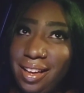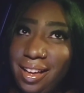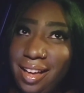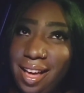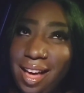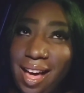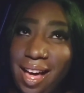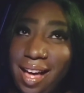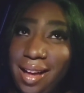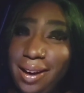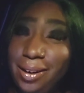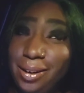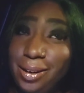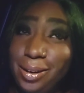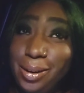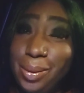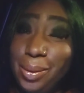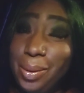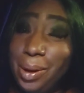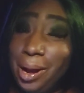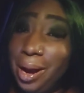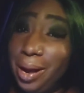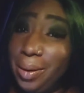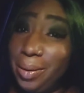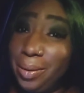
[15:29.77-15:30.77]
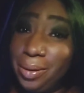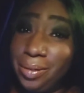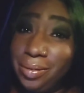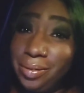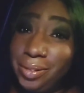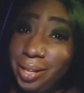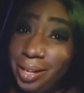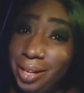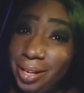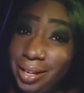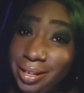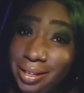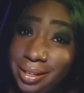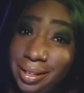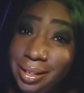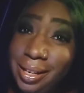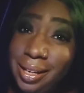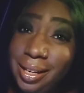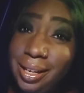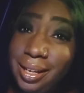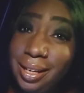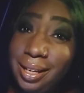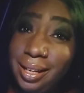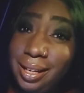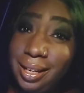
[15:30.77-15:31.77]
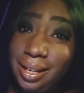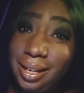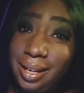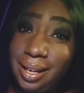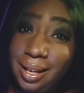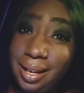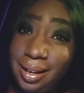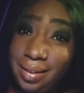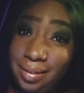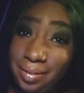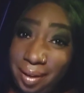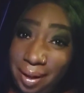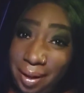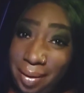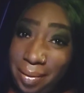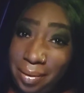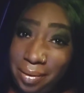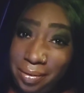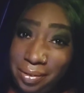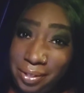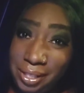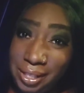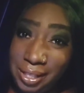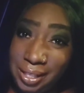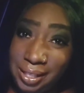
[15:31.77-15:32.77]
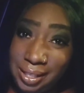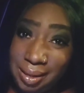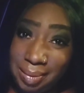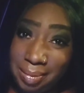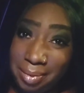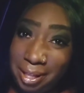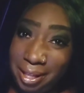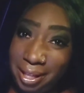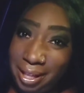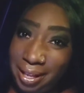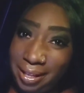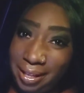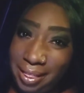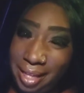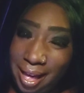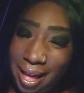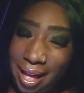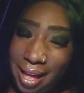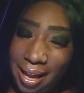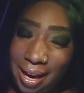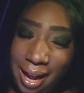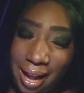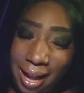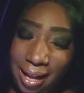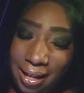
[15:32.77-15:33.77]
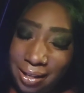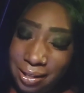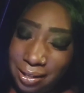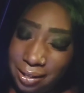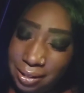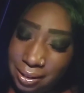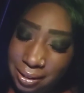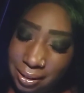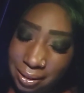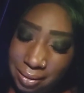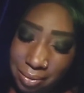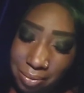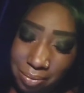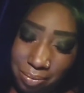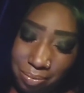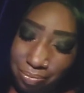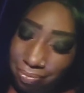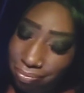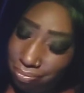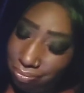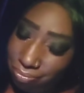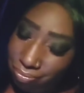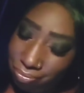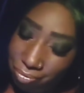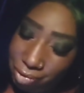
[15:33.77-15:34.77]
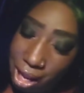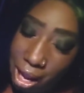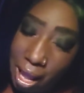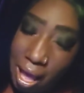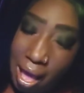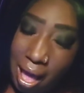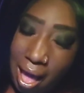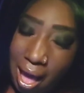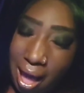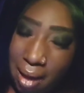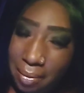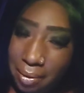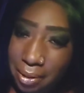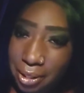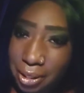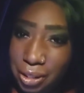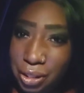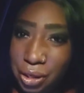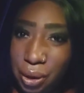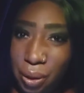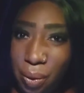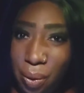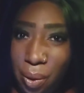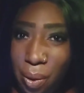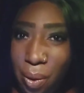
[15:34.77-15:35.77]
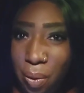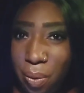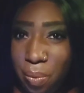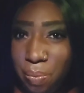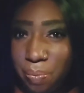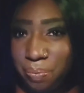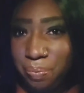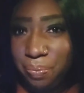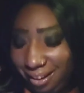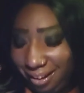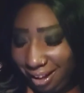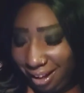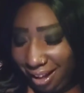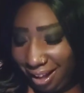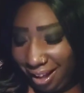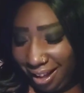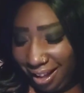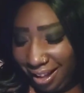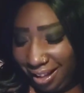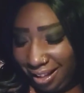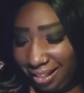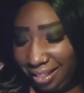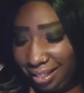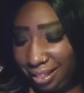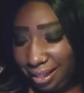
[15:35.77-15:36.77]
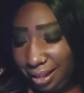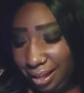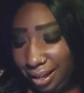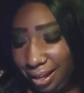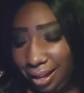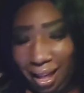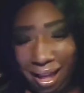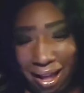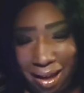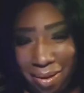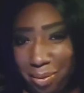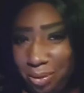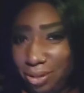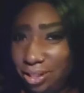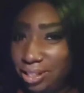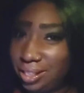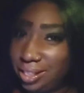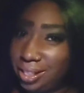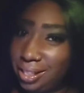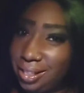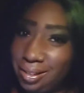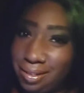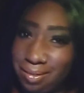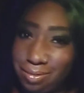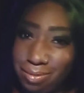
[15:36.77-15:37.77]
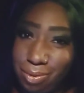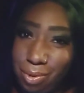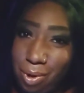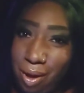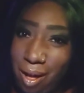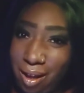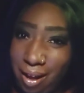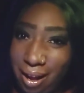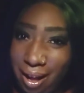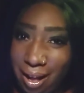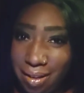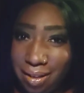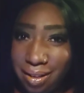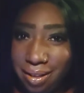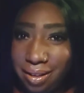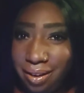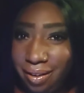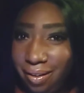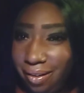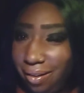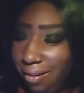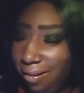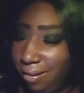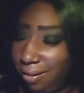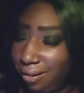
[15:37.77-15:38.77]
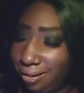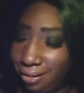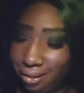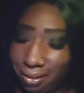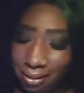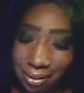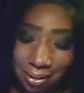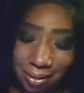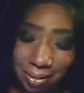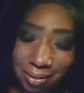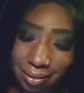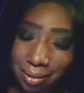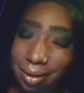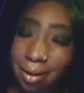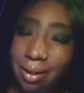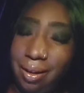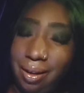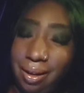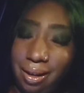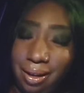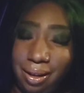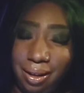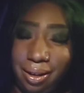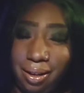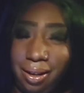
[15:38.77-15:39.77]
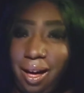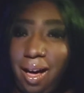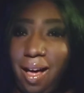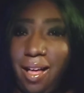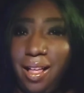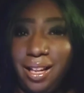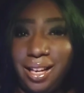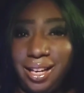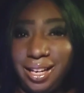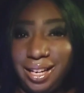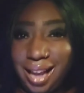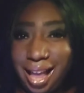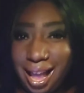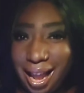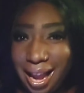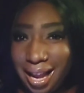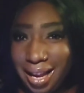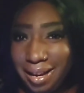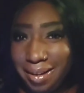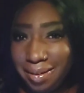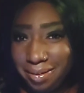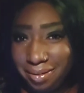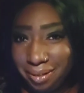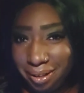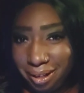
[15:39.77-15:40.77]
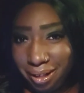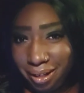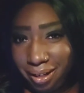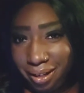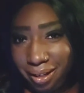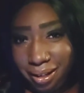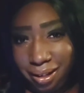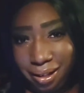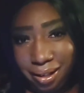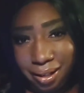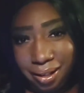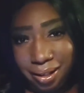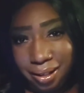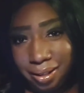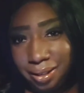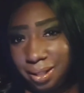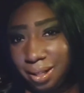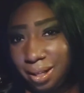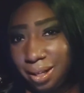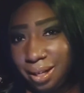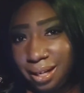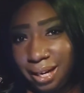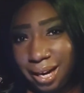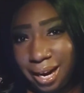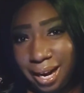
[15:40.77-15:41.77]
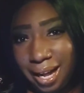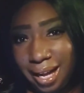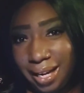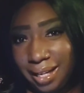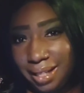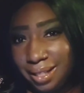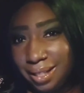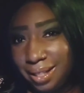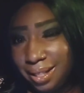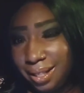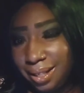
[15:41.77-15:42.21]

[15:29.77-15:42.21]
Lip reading: I don't know what I would have done if I would have seen something like that. I would just go home. I think I would just walk out the car and just call it a night. Sorry, guys.